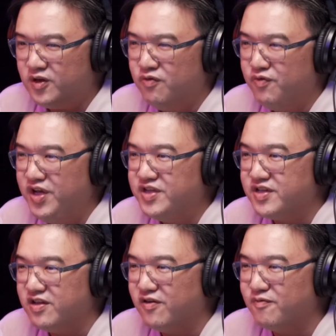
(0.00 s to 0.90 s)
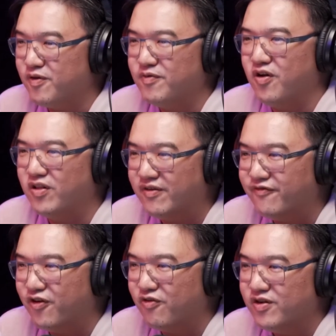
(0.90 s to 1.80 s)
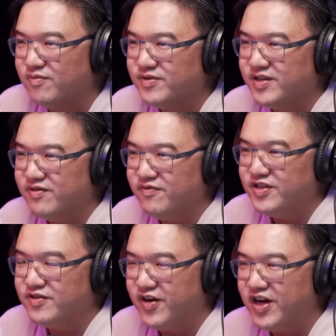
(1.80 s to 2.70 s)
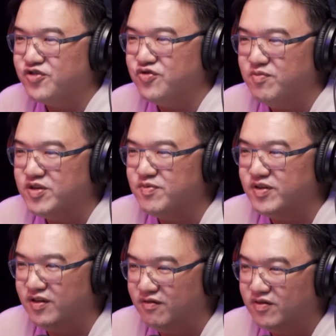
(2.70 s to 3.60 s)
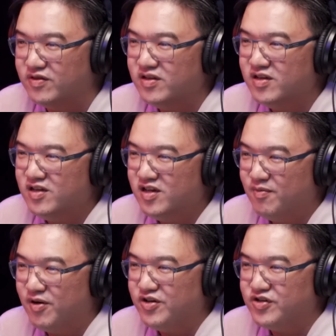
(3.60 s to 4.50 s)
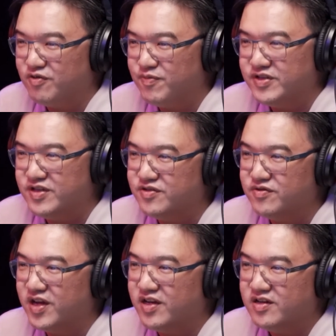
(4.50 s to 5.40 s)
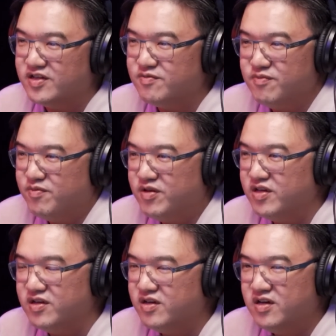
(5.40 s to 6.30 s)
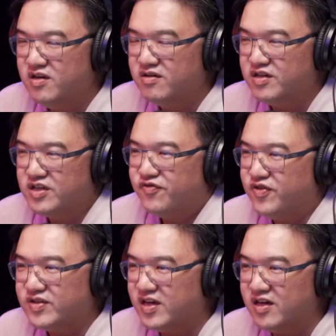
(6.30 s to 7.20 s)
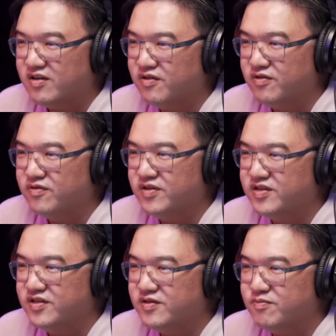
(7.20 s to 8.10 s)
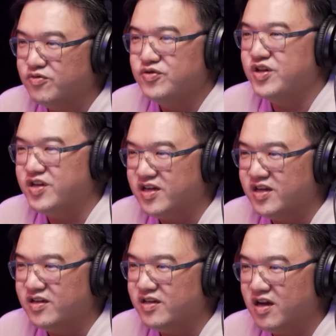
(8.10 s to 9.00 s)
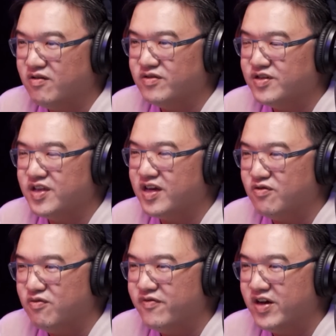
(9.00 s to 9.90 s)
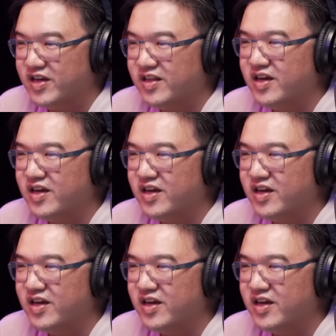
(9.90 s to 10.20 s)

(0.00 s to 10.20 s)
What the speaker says: reads a lot of probably online forums and reads very extremist material about each of the presidential candidates. Maybe it just feels like, you know, this is bullshit, and then I'll just take out whoever I can